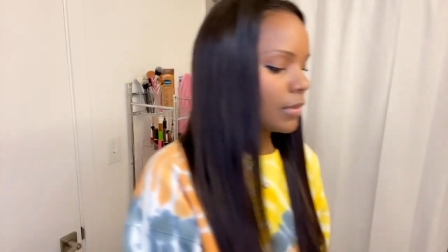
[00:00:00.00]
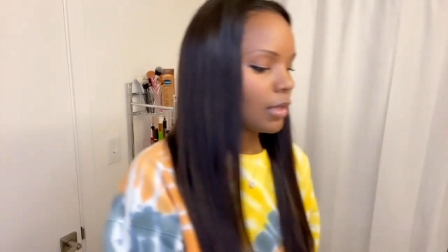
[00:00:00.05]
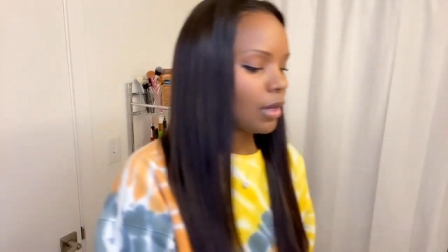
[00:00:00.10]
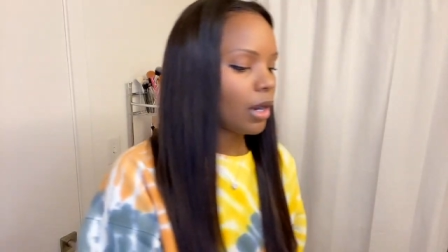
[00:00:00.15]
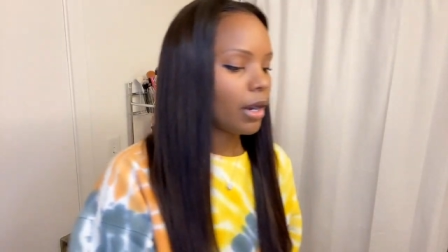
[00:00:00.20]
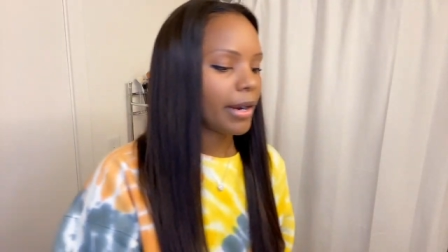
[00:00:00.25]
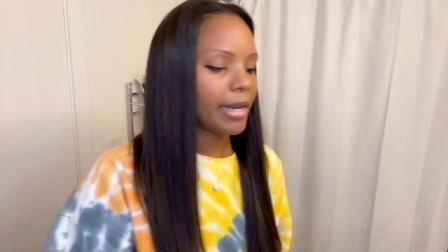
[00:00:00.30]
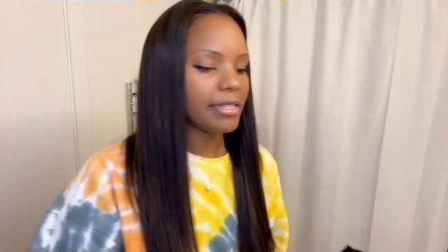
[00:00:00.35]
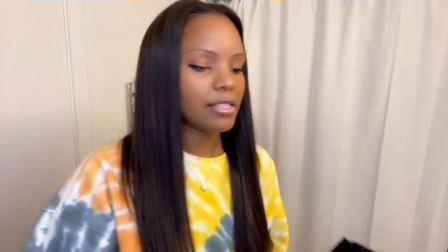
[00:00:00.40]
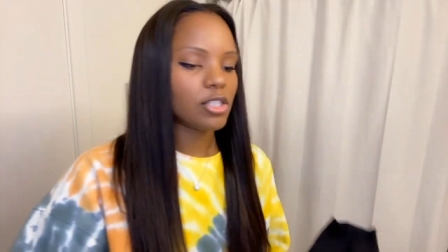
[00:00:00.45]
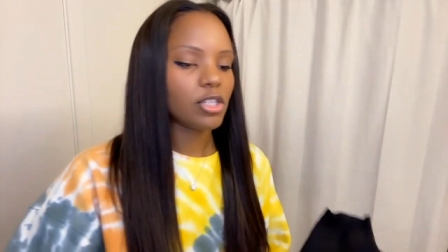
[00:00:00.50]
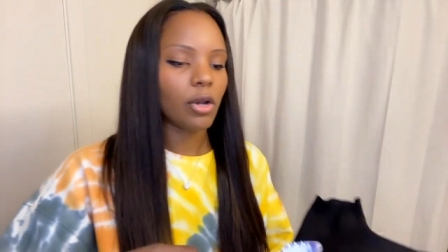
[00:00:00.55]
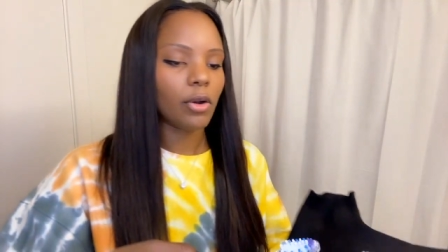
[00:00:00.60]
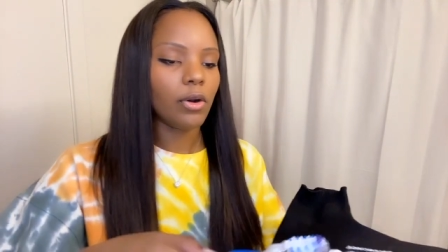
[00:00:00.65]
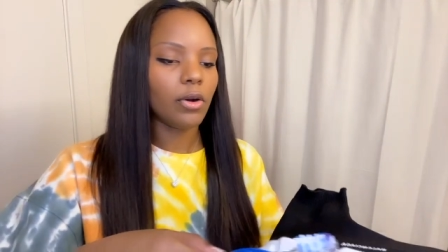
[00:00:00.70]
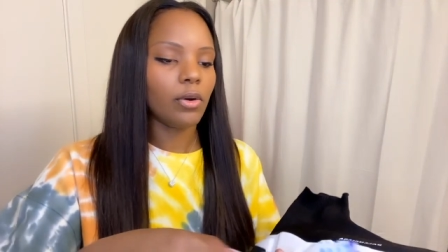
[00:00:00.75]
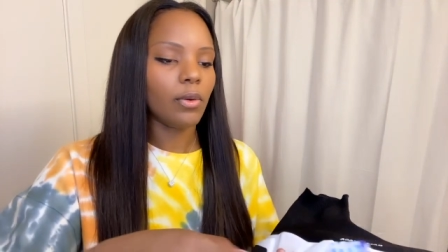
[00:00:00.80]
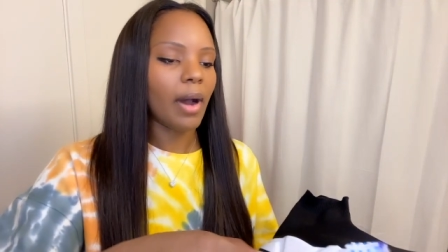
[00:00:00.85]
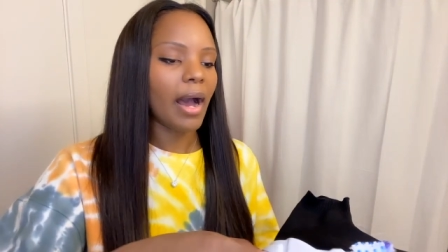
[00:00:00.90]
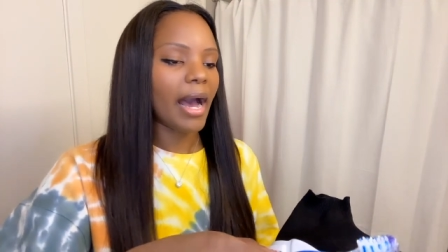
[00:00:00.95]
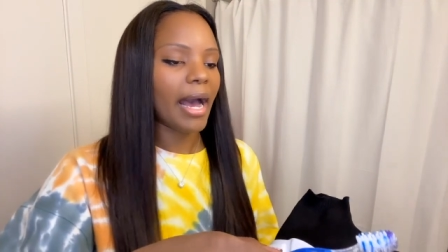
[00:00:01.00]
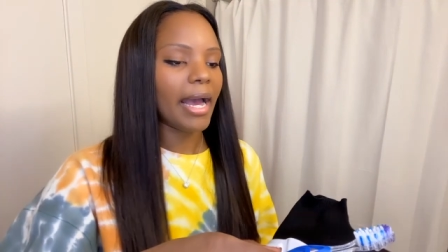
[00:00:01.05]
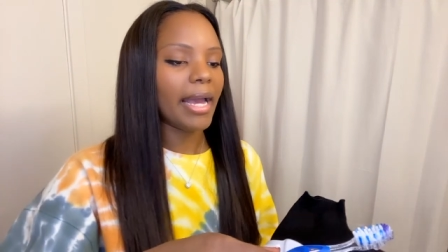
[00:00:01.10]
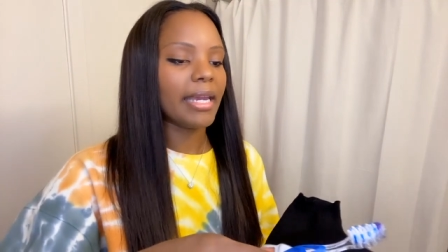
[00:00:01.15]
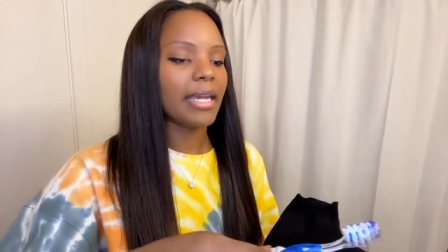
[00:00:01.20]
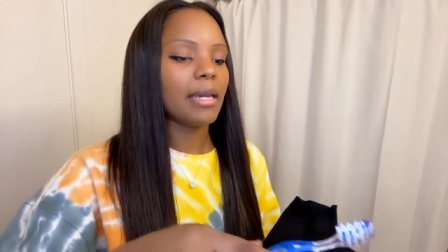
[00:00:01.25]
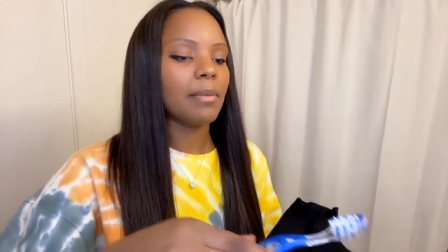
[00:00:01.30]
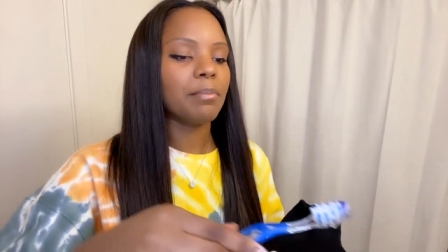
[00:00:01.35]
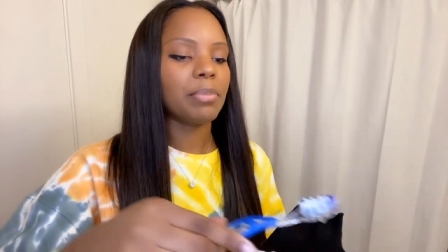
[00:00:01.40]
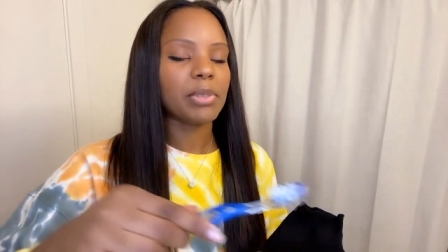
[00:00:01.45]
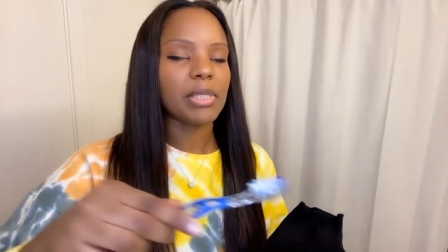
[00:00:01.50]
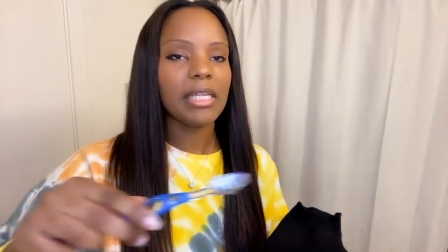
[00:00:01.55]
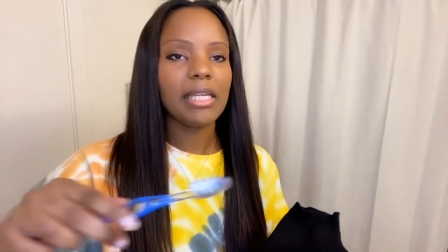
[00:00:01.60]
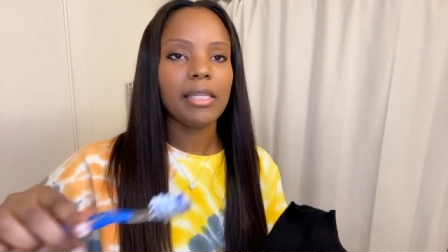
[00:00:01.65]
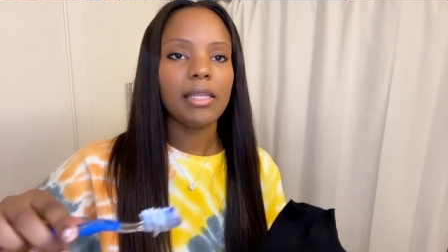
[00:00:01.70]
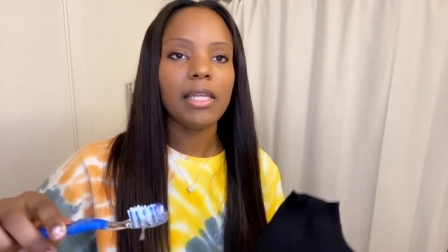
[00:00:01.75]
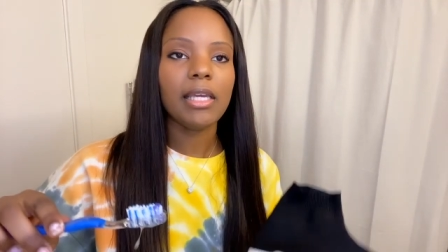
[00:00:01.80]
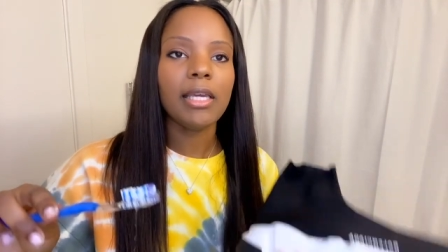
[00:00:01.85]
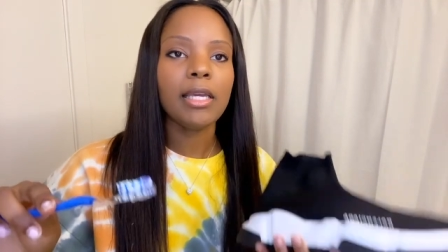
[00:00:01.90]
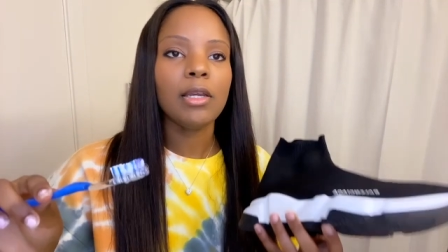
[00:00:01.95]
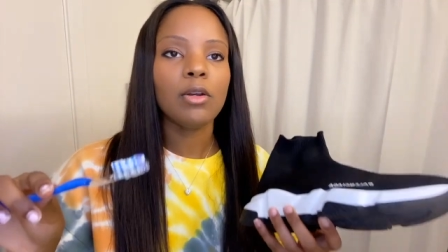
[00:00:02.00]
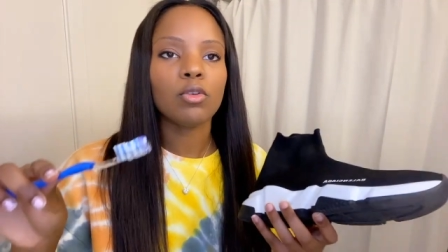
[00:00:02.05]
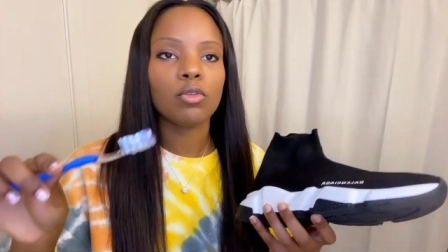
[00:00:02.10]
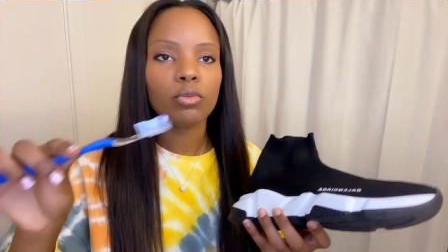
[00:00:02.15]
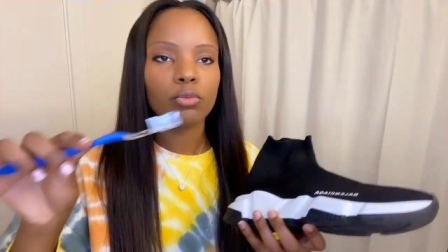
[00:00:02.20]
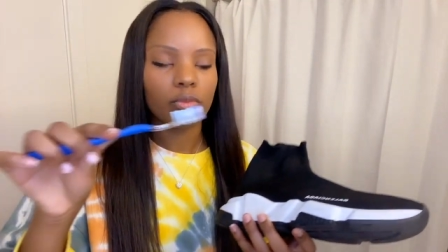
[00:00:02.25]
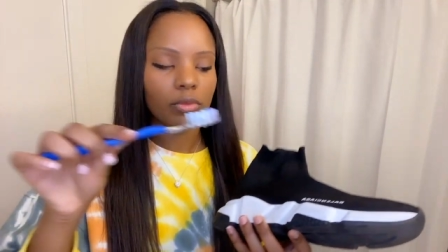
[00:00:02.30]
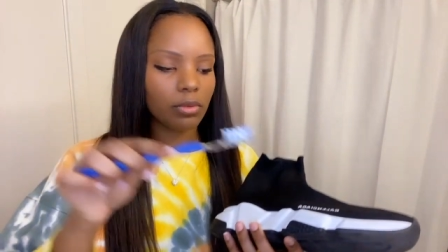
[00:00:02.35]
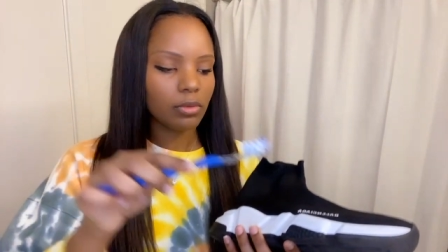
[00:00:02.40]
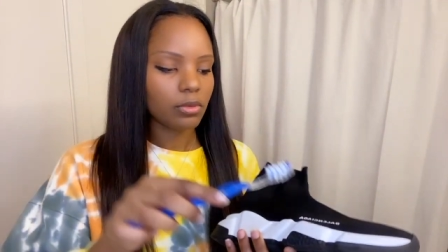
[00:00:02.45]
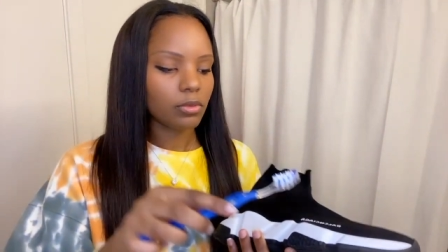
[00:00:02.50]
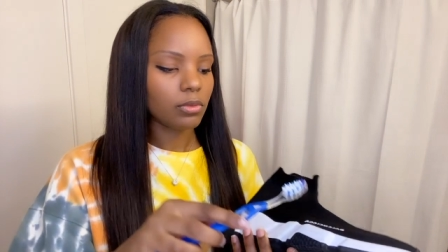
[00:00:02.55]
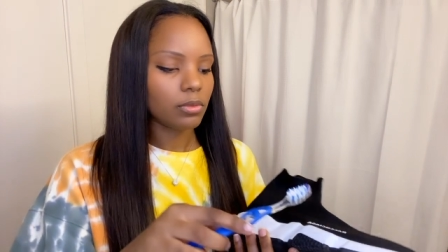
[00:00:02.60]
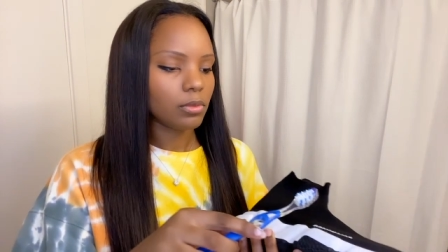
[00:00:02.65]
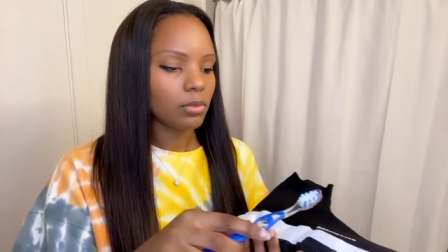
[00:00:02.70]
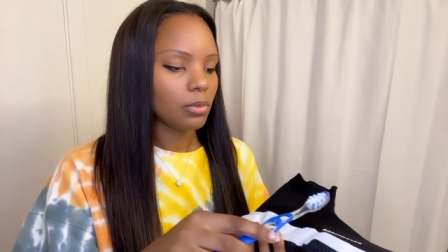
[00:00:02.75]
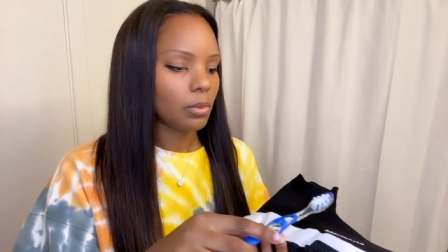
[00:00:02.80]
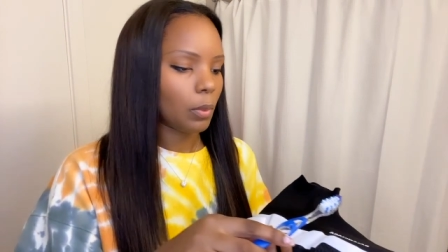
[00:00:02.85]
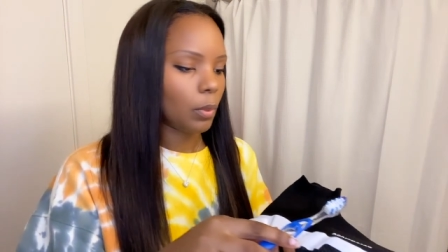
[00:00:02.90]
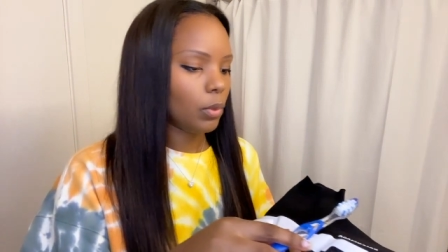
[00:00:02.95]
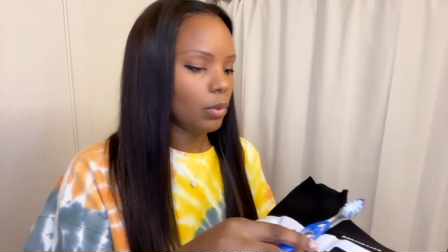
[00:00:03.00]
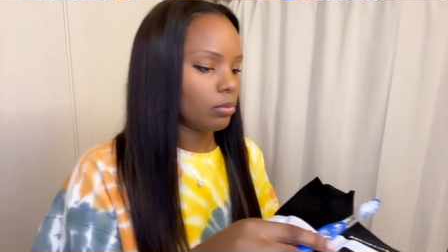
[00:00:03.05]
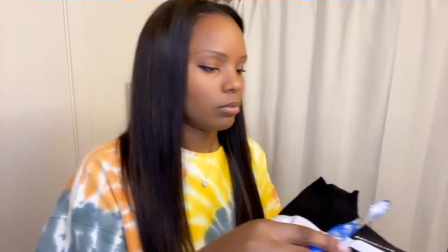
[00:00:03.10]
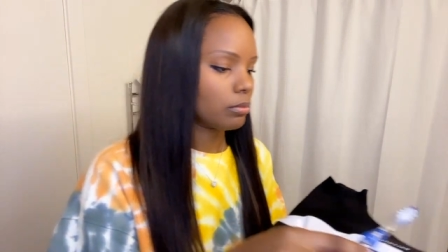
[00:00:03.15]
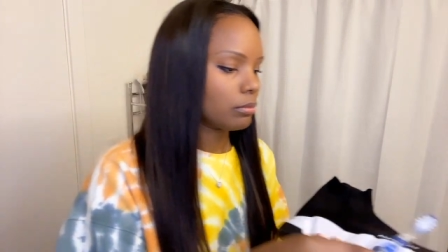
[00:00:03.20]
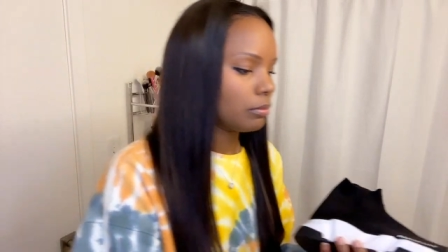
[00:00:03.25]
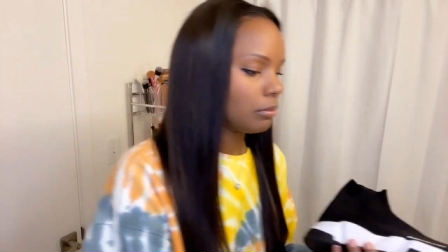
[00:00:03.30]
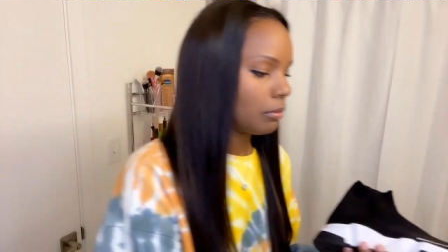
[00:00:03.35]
All right, so I completely, oh